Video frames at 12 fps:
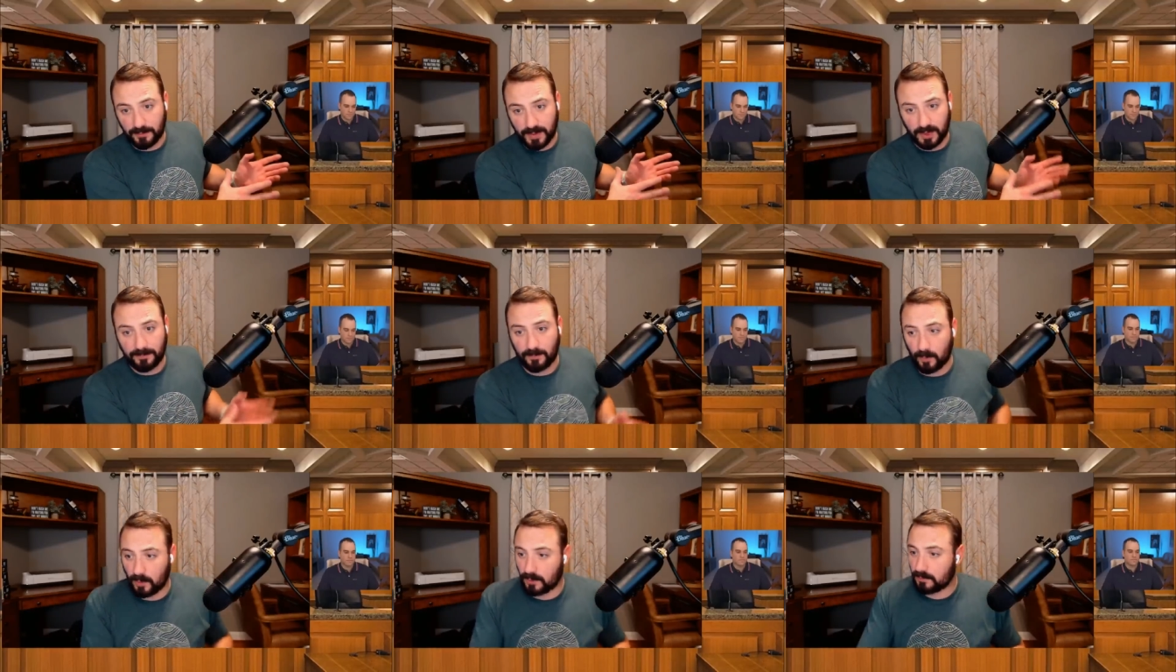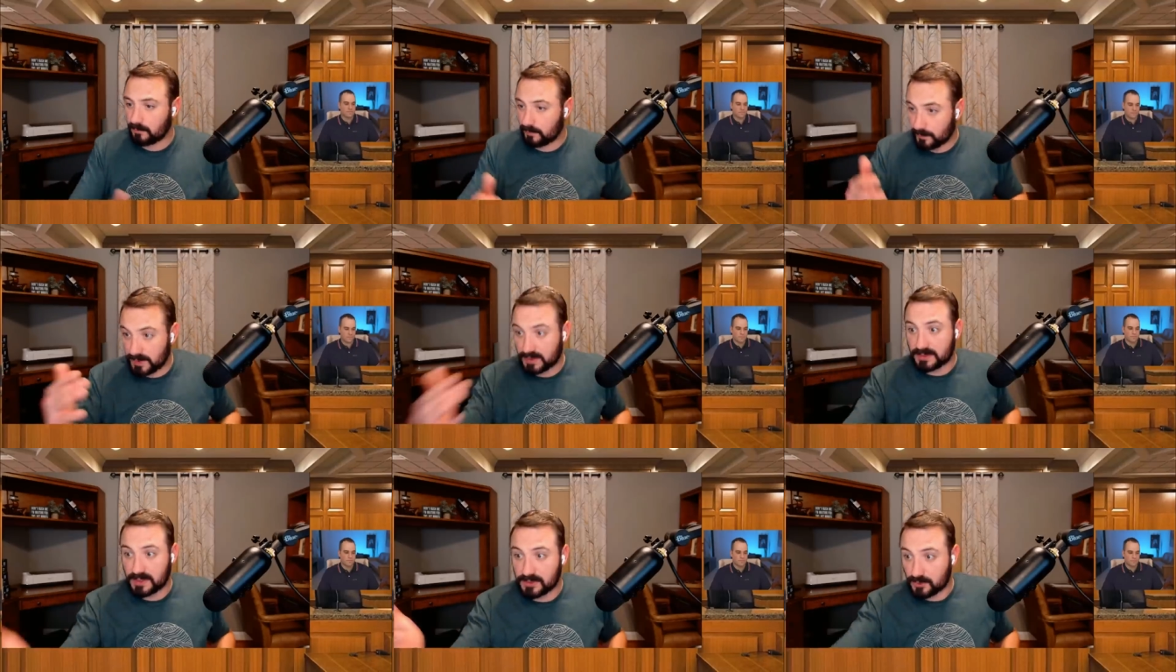Therefore,
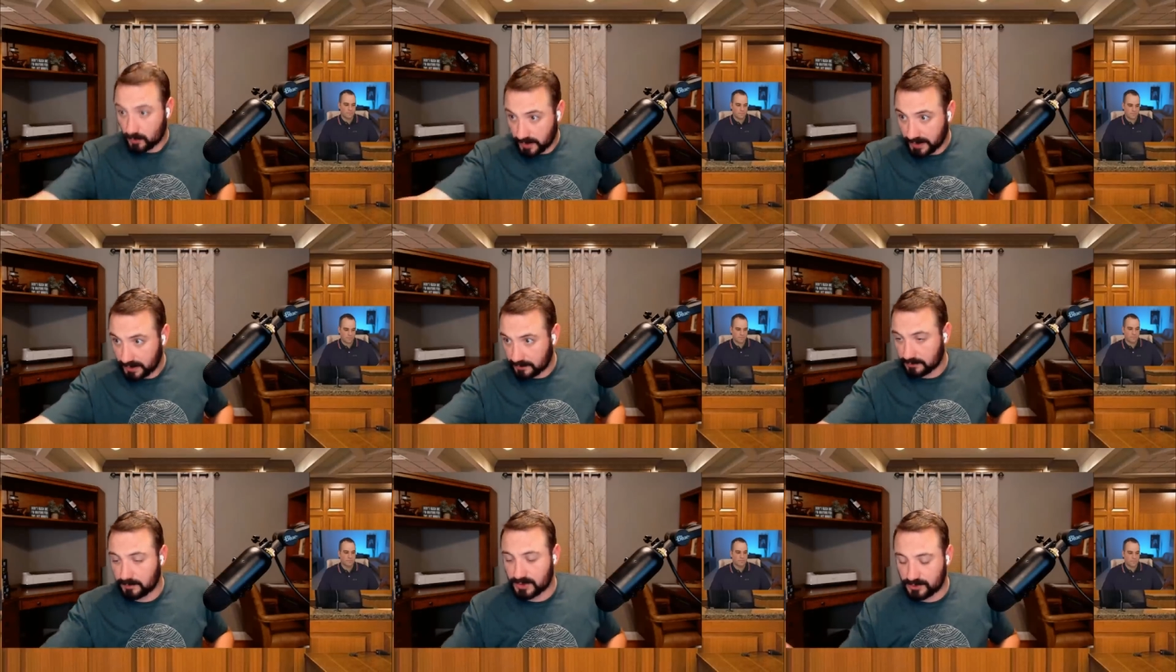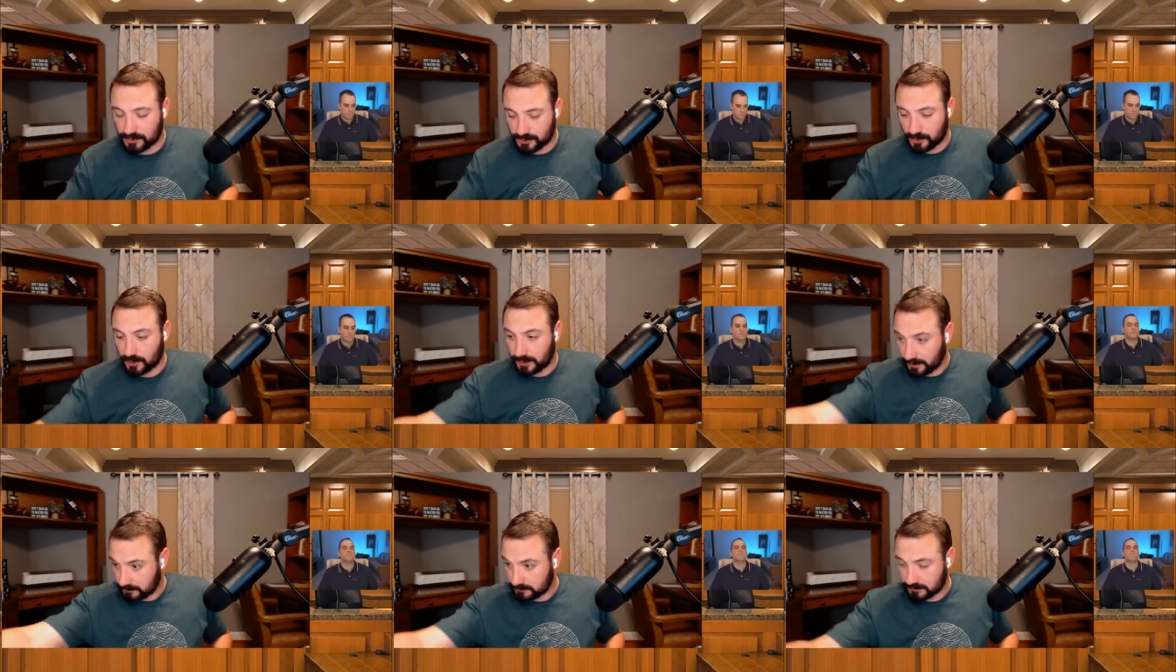this is green, Mr. Jury.